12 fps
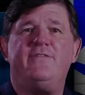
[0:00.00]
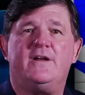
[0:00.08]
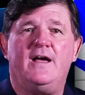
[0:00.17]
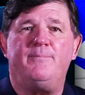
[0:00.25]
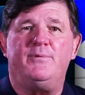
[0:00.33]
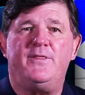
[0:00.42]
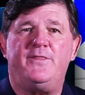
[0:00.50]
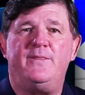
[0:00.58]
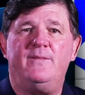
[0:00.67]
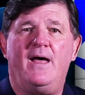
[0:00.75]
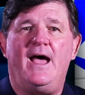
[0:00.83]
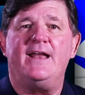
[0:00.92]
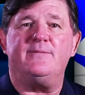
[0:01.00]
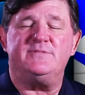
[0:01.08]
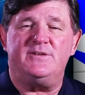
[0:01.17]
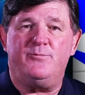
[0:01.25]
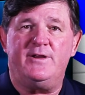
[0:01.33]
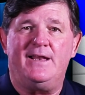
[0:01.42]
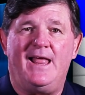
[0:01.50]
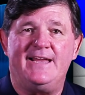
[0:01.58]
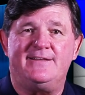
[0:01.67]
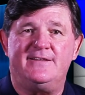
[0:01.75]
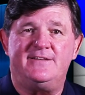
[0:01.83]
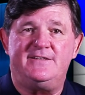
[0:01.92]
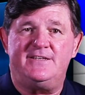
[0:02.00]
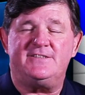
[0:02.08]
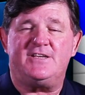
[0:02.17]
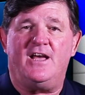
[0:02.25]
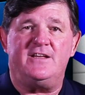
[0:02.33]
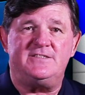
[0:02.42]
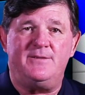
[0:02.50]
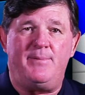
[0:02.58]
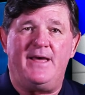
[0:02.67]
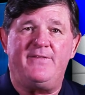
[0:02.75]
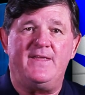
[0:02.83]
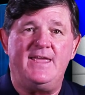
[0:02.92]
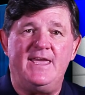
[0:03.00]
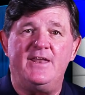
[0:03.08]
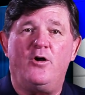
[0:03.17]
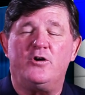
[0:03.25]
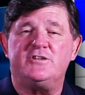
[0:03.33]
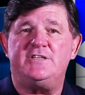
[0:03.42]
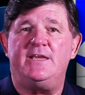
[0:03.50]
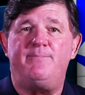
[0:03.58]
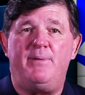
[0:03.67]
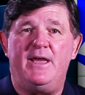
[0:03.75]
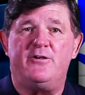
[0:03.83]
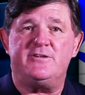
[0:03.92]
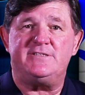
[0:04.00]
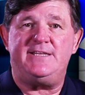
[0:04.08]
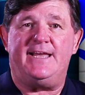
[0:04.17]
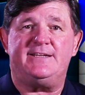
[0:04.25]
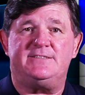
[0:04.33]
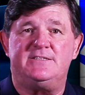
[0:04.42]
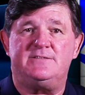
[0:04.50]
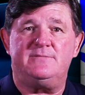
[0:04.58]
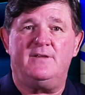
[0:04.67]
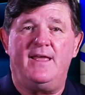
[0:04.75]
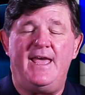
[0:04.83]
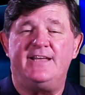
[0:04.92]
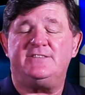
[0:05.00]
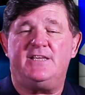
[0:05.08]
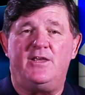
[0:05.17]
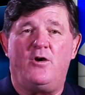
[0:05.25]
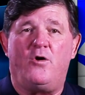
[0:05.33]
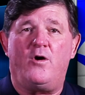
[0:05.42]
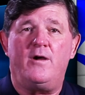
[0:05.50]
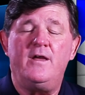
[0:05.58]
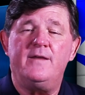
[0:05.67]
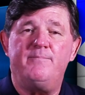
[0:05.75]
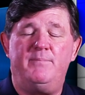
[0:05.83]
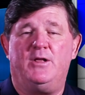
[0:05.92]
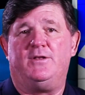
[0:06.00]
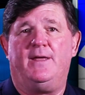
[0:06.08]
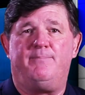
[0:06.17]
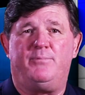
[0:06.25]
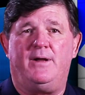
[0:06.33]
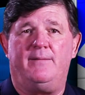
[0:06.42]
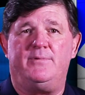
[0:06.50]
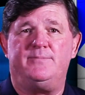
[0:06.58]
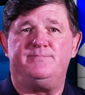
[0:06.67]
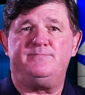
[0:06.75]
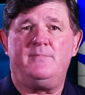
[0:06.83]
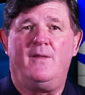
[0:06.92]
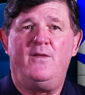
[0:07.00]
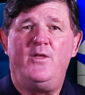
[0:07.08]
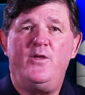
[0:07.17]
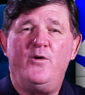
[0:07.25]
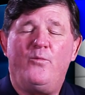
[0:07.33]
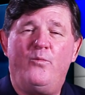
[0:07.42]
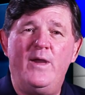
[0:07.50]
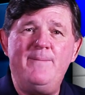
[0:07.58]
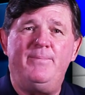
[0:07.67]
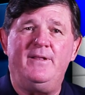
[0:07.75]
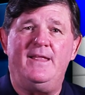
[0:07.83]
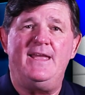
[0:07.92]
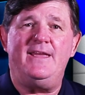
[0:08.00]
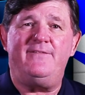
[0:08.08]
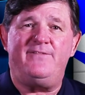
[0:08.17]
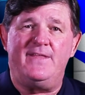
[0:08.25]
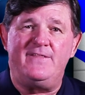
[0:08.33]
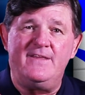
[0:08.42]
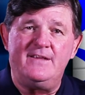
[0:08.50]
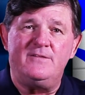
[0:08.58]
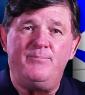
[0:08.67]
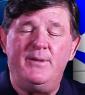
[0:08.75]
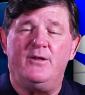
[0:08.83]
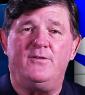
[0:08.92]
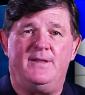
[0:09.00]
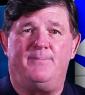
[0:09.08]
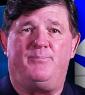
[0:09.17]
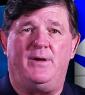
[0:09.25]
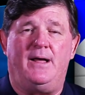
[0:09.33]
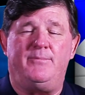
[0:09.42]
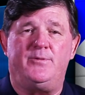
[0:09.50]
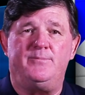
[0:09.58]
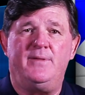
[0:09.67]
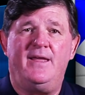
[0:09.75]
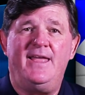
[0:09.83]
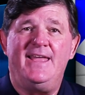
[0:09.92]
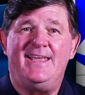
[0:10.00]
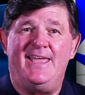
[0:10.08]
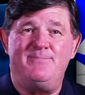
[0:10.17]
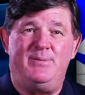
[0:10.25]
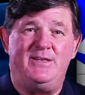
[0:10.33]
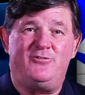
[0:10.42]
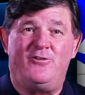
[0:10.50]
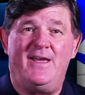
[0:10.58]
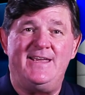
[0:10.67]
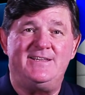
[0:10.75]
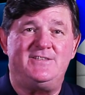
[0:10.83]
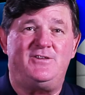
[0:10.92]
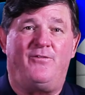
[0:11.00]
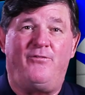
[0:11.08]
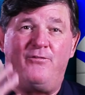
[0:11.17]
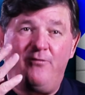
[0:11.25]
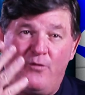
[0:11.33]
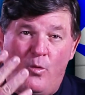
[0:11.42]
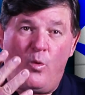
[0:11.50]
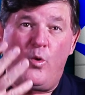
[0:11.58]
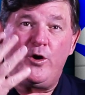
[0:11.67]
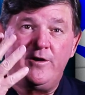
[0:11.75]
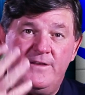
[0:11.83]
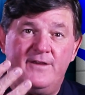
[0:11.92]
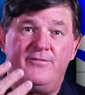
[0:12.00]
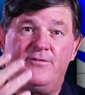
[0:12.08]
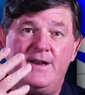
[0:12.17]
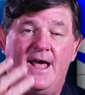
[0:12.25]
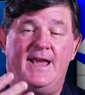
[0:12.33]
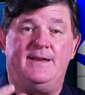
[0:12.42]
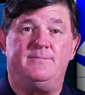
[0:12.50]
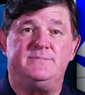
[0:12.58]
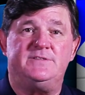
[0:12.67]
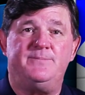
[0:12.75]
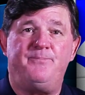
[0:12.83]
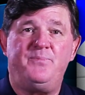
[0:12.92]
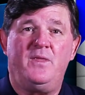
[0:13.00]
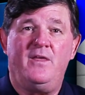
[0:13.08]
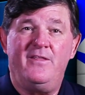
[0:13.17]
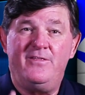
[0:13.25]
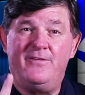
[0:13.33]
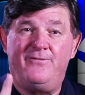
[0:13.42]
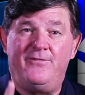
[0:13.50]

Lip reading: a couple of items that we'd like to discuss about the NRG Paris, Texas SCR buildup problem. We believe that this buildup problem can be traced to 4 different items. The